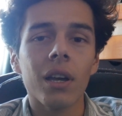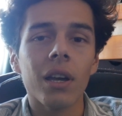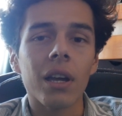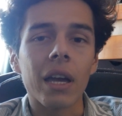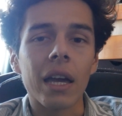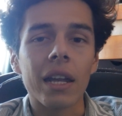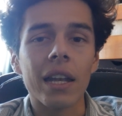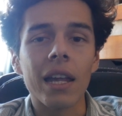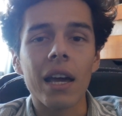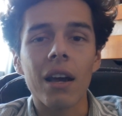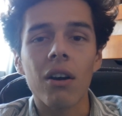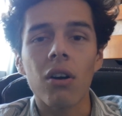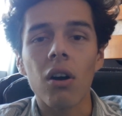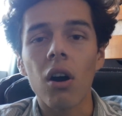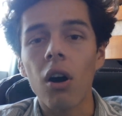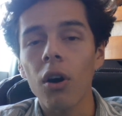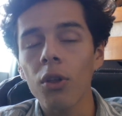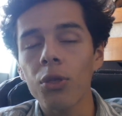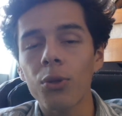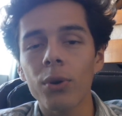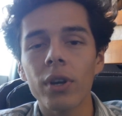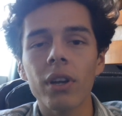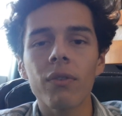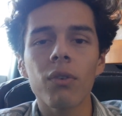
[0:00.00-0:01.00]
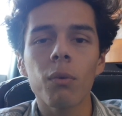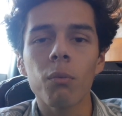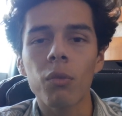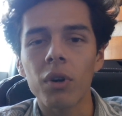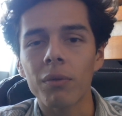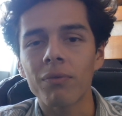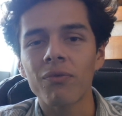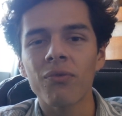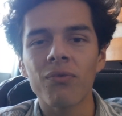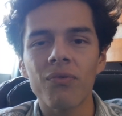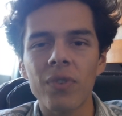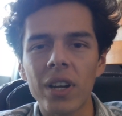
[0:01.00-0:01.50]
And now all three of them
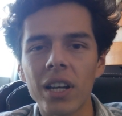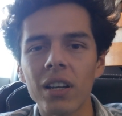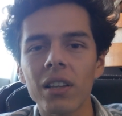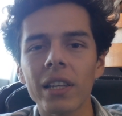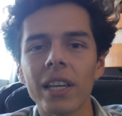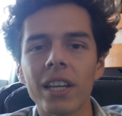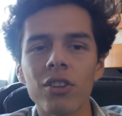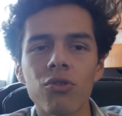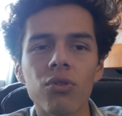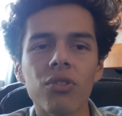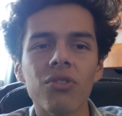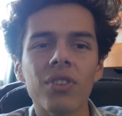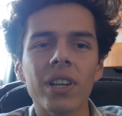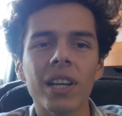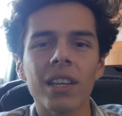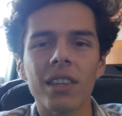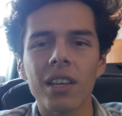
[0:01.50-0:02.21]
were fairly interesting